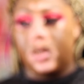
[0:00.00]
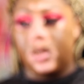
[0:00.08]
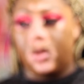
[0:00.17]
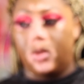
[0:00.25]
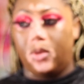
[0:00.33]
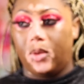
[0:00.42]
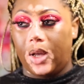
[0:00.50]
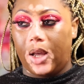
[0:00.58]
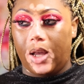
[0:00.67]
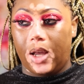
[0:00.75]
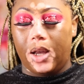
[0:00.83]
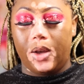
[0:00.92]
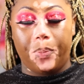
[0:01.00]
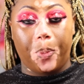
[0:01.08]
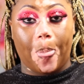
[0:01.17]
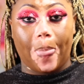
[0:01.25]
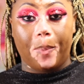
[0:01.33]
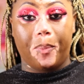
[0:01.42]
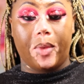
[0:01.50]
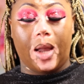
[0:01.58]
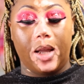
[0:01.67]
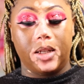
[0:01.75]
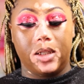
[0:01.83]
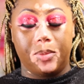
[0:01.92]
so
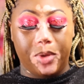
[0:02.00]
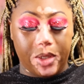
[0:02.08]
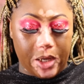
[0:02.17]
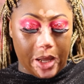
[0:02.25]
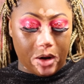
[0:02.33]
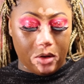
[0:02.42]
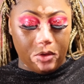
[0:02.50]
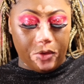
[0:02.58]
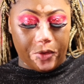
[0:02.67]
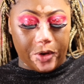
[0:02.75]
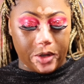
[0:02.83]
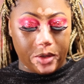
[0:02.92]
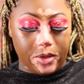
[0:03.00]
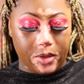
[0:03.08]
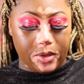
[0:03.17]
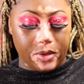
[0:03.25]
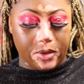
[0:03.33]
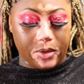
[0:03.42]
I just put that on first.